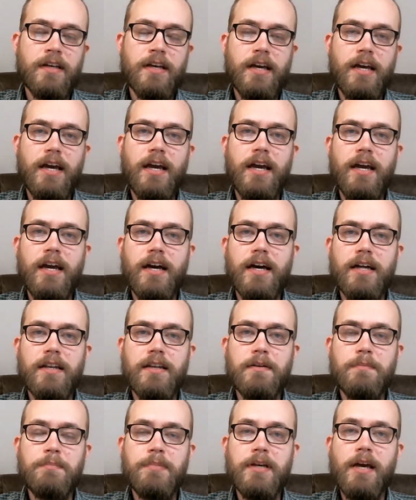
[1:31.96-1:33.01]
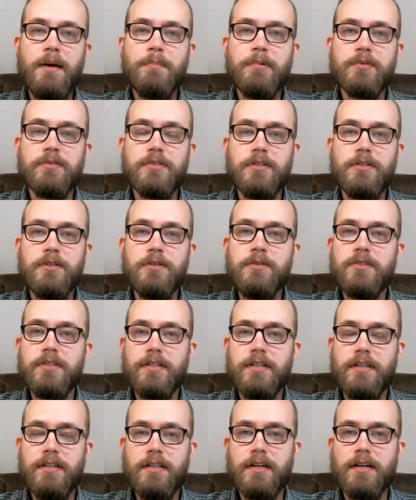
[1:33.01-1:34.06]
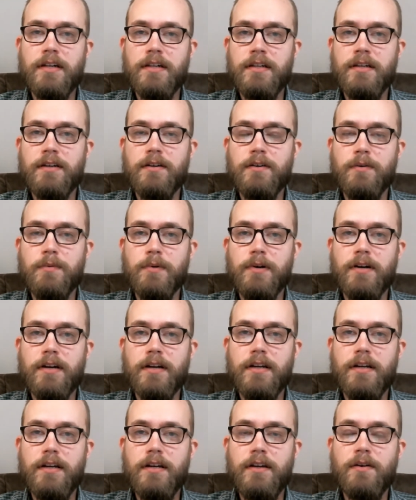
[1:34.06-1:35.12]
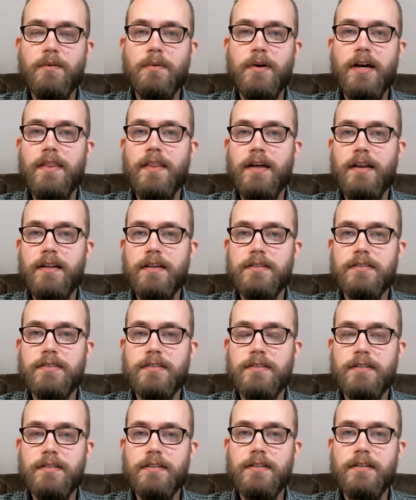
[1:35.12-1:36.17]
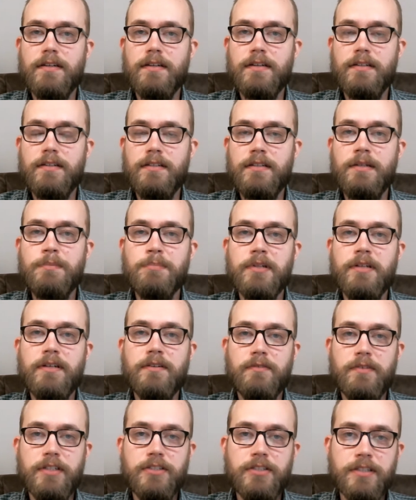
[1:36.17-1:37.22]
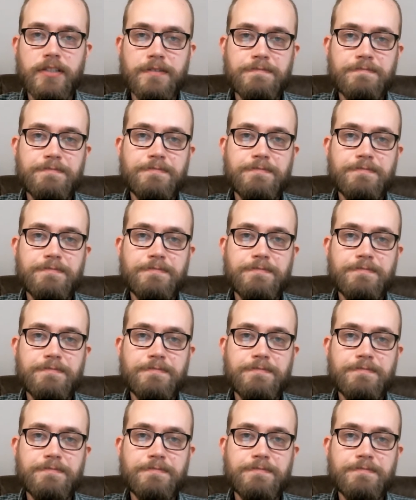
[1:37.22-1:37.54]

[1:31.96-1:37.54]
and be able to use it in their clinical work in a way that is deeply enriching.